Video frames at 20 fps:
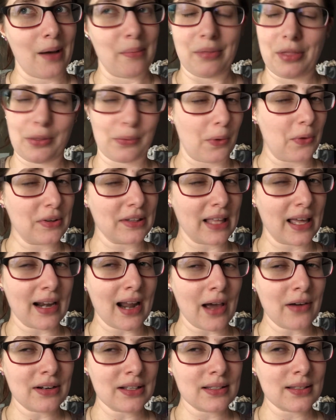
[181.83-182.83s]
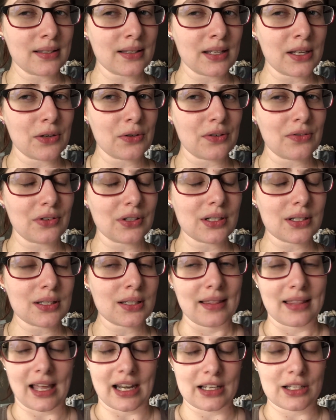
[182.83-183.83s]
I'm throwing that out into the
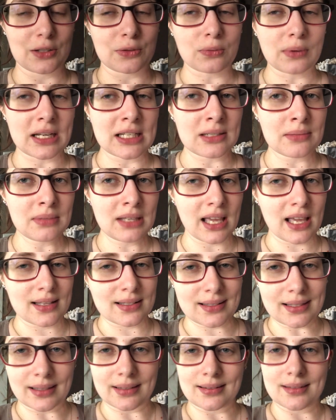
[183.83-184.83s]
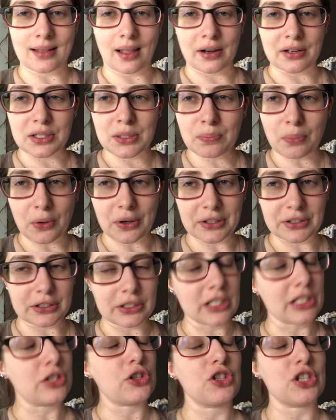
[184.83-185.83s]
universe. That is a random guess, that is not a spoiler,
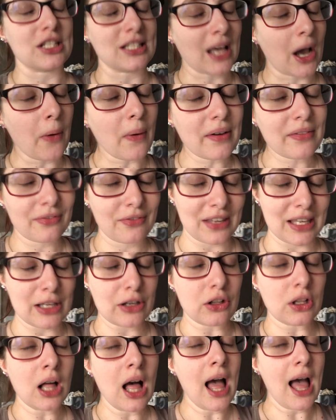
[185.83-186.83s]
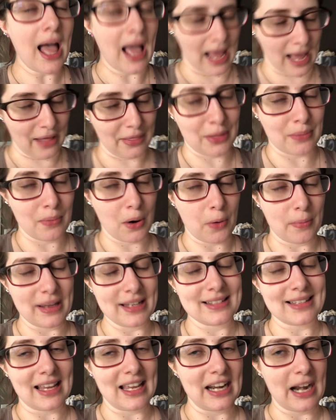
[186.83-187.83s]
that's just how I feel at the
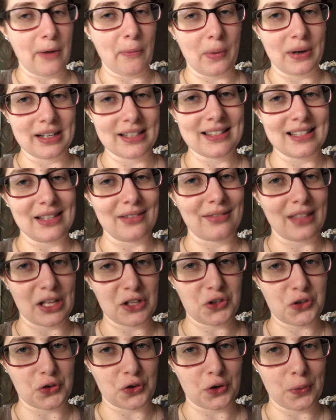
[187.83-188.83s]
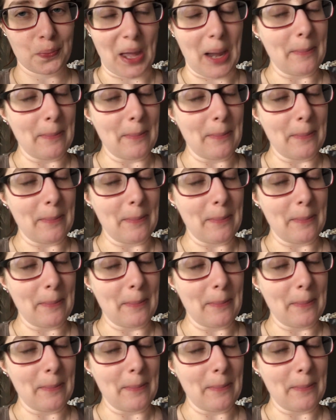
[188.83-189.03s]
moment and I want to see if that's true.